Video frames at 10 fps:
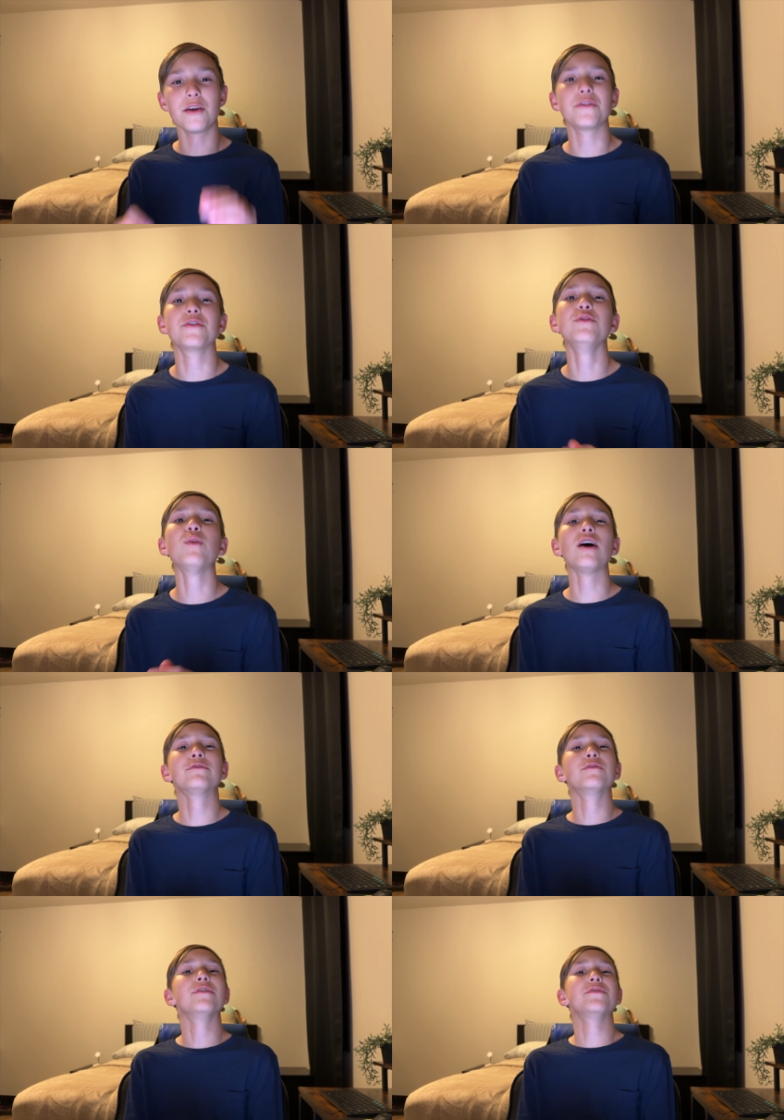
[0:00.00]
Alright, the new
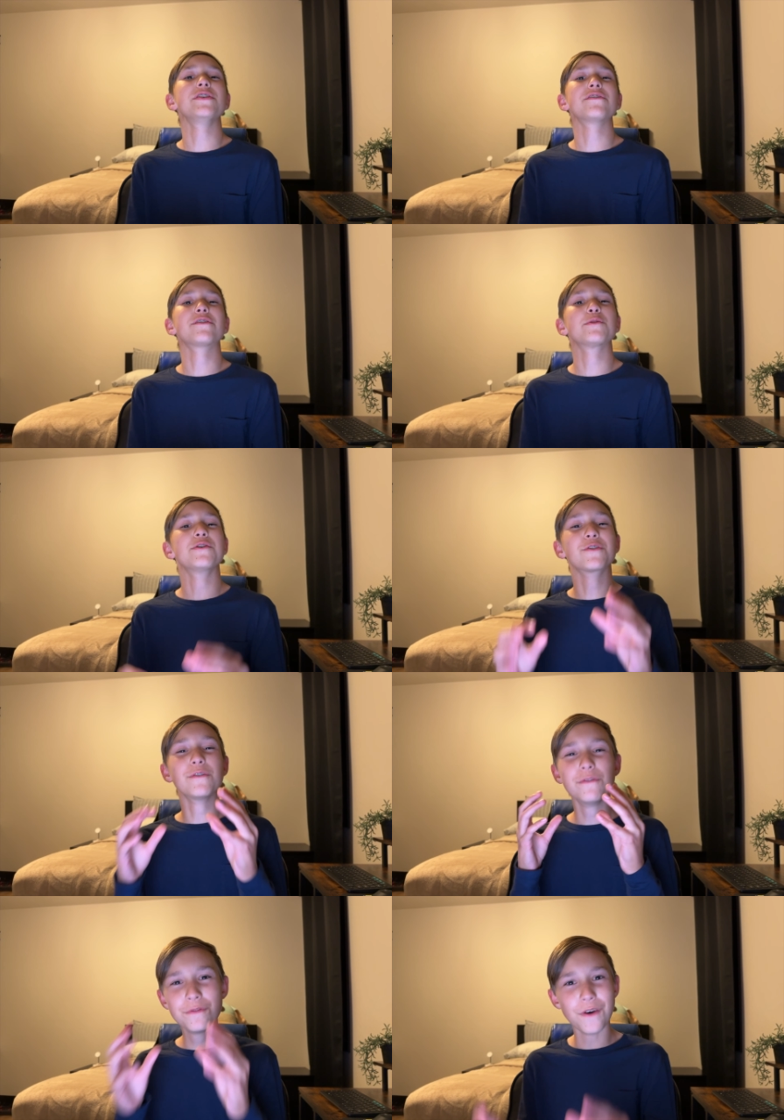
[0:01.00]
iPhone fifteen series
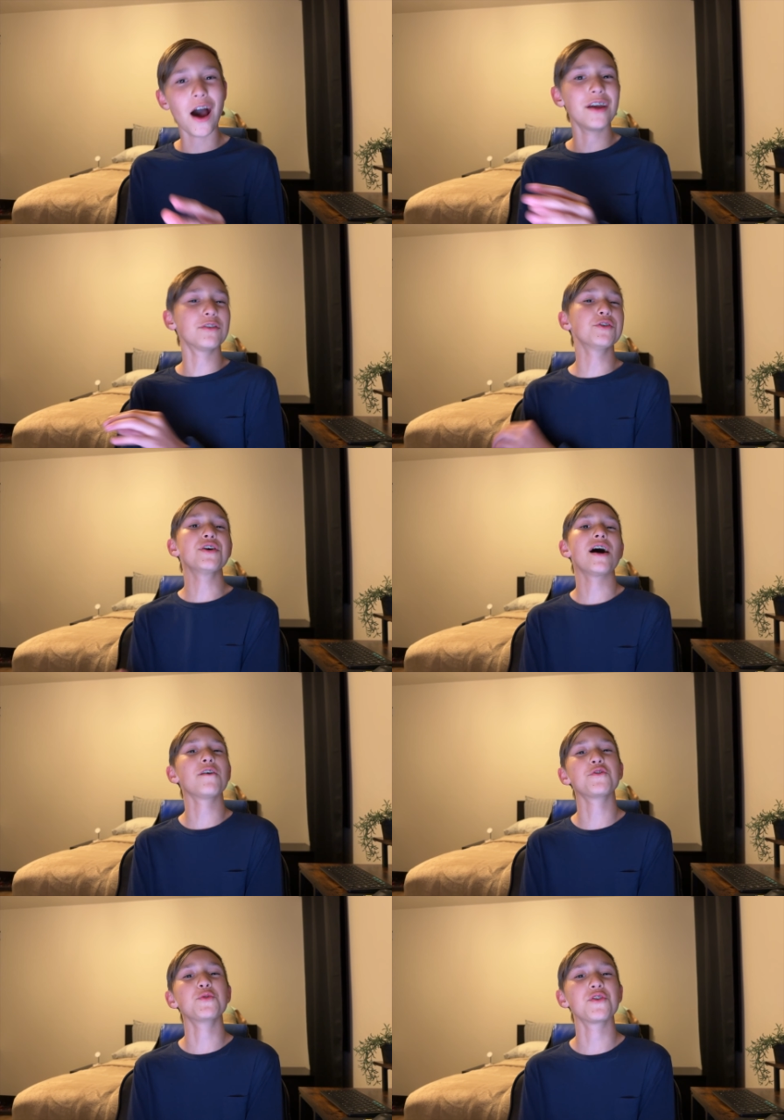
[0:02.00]
finally
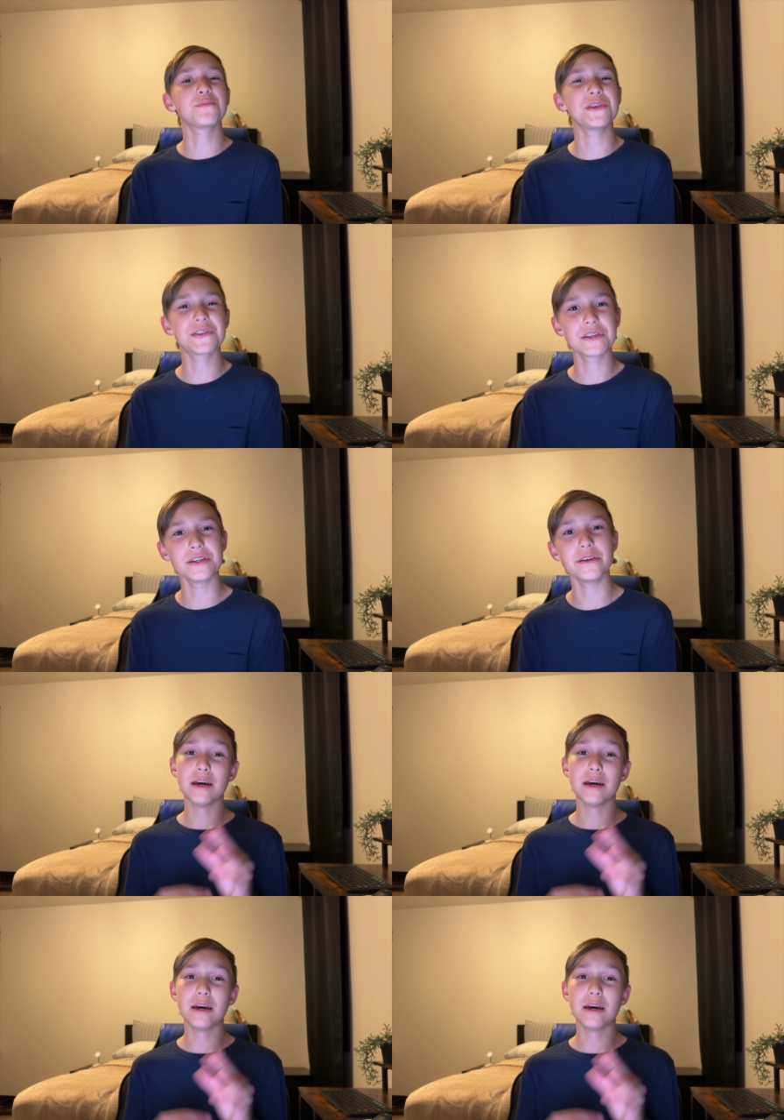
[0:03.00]
has U S B C,